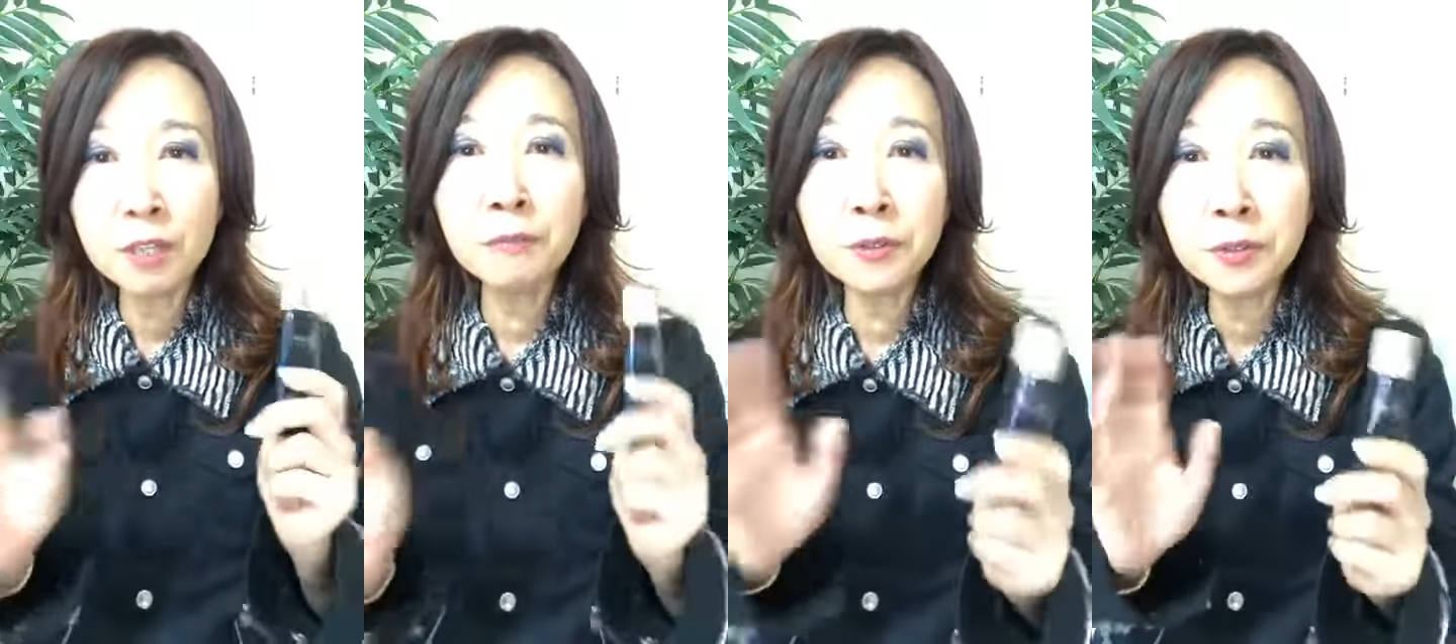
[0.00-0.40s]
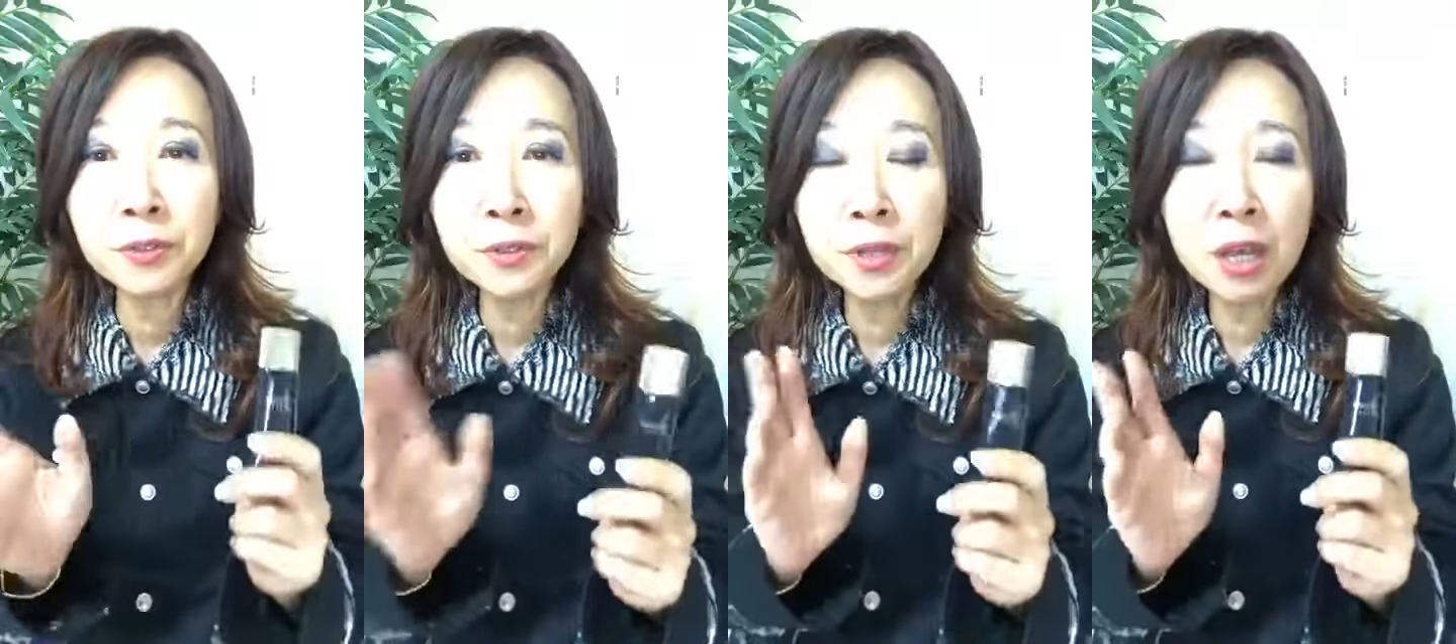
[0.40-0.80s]
if
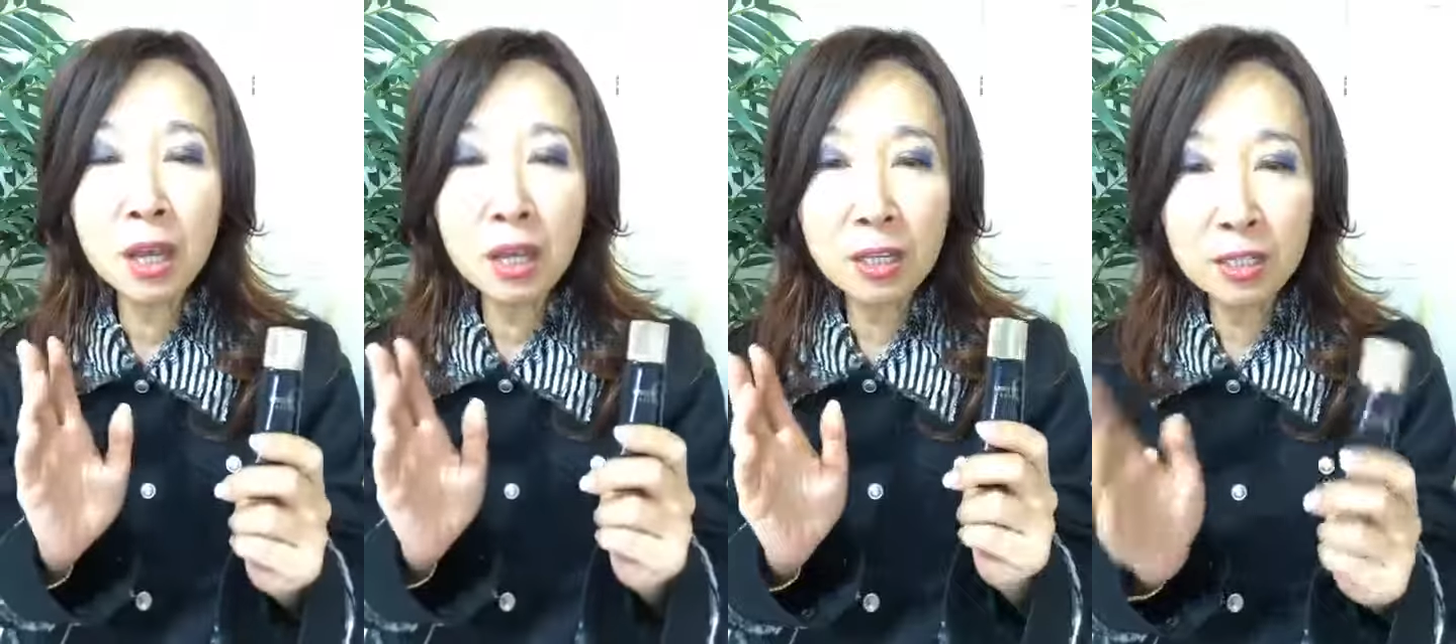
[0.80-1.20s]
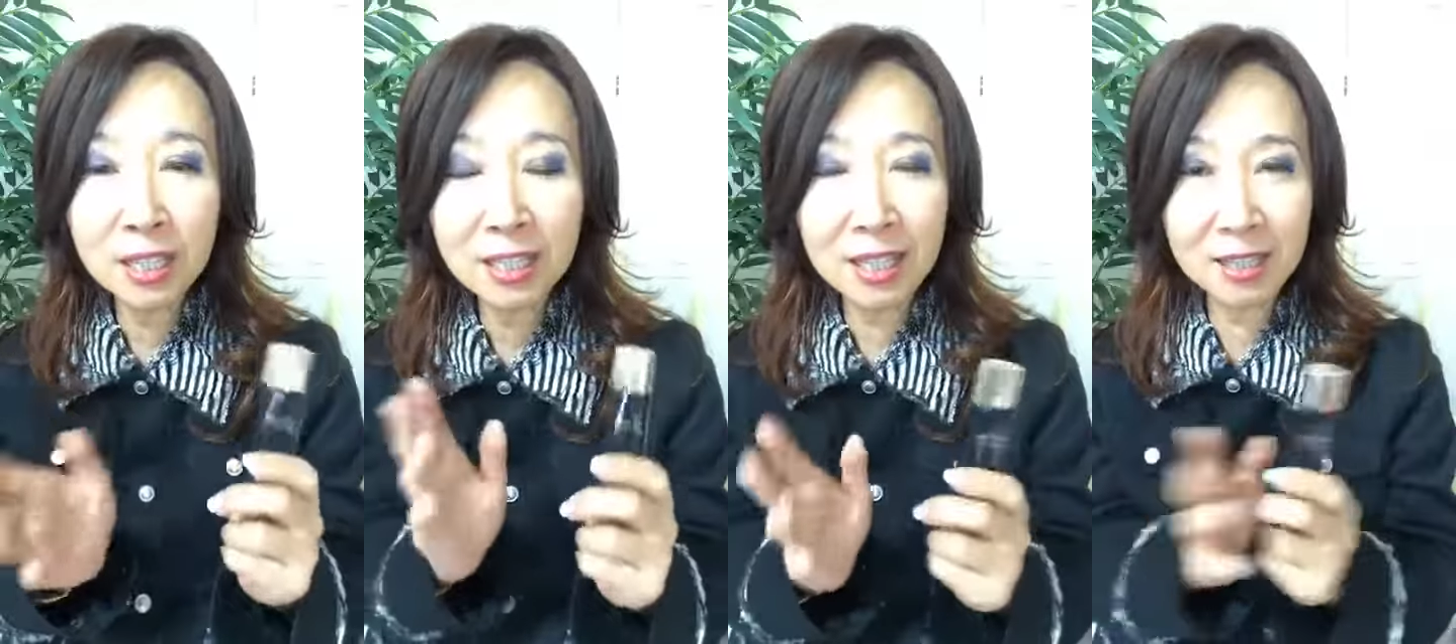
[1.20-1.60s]
you
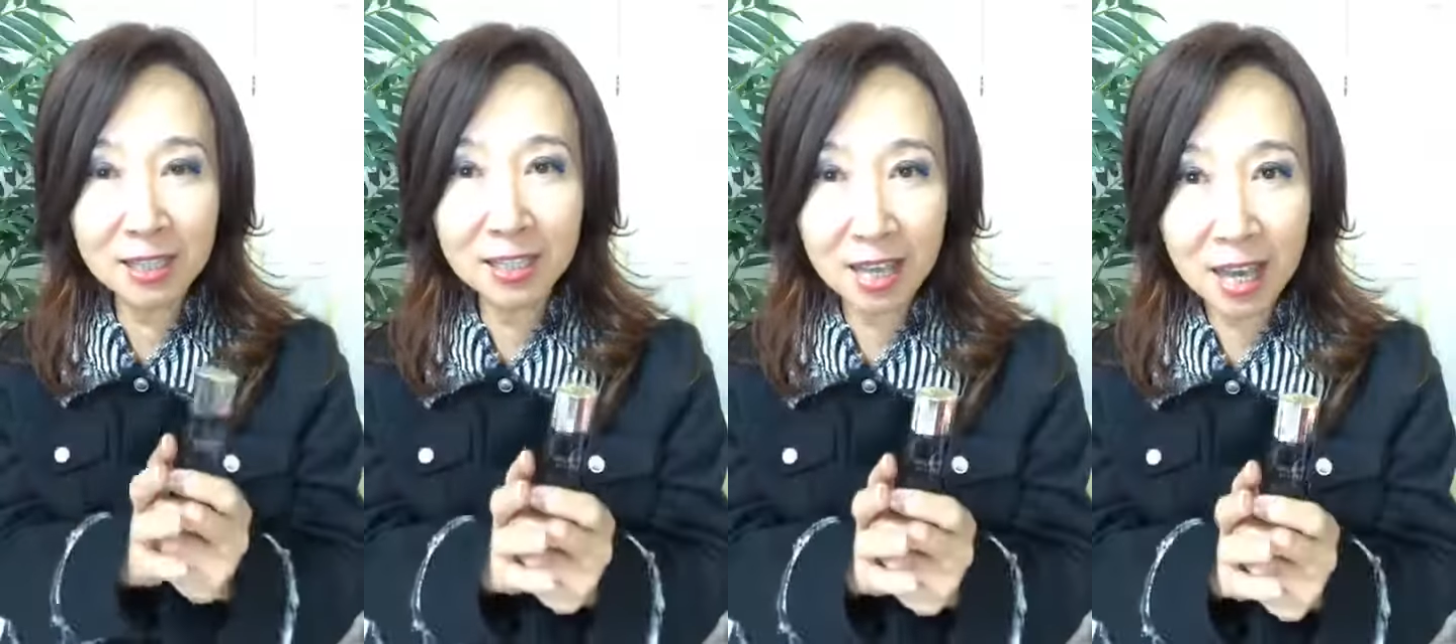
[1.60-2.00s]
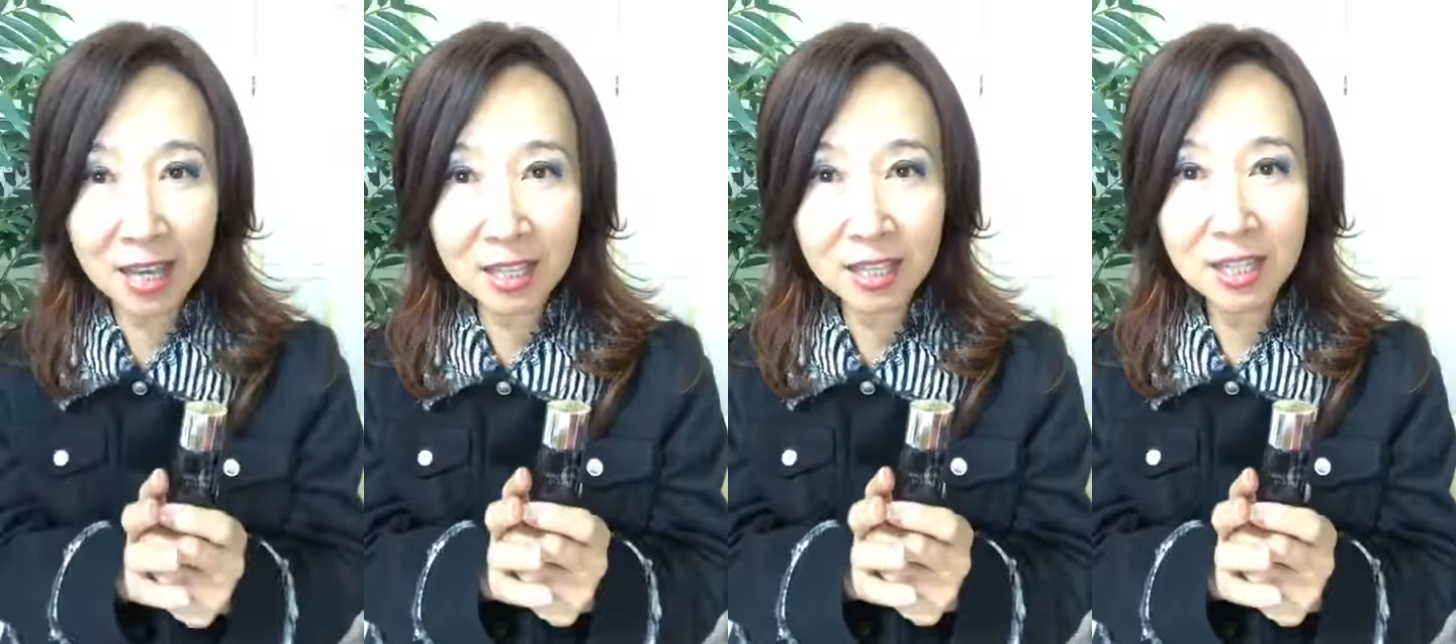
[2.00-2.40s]
cannot
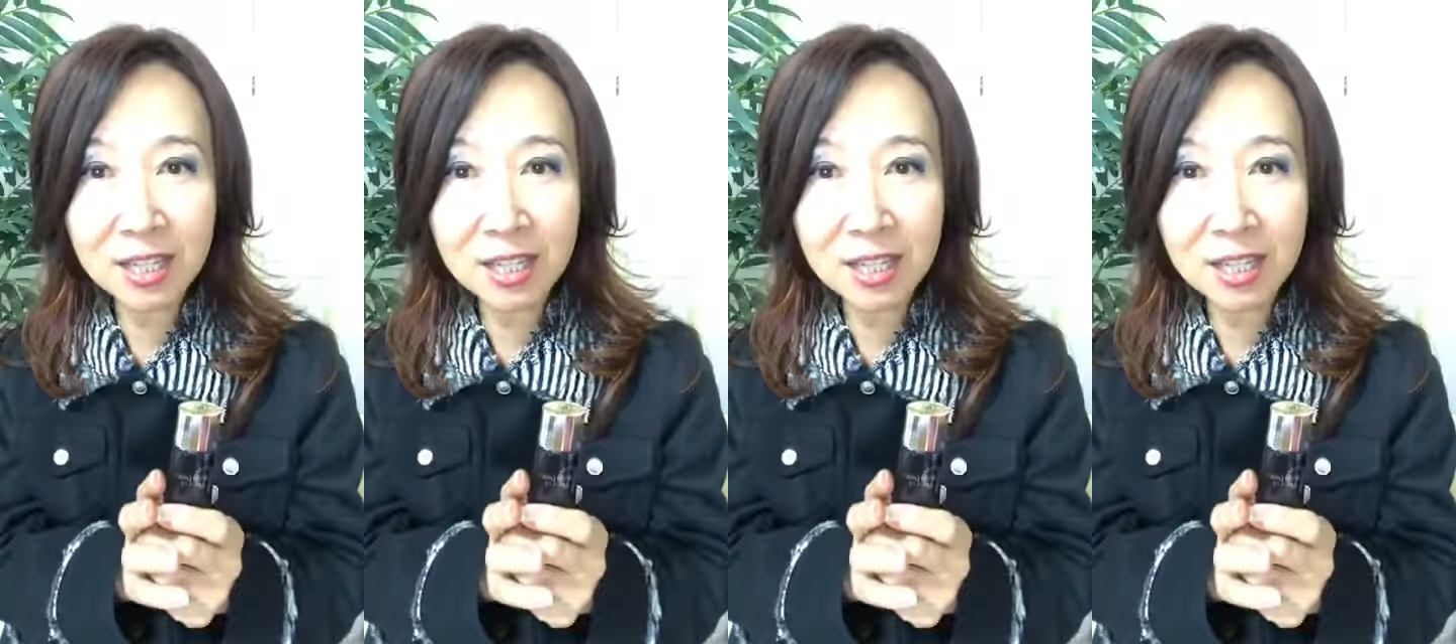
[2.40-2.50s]
decide,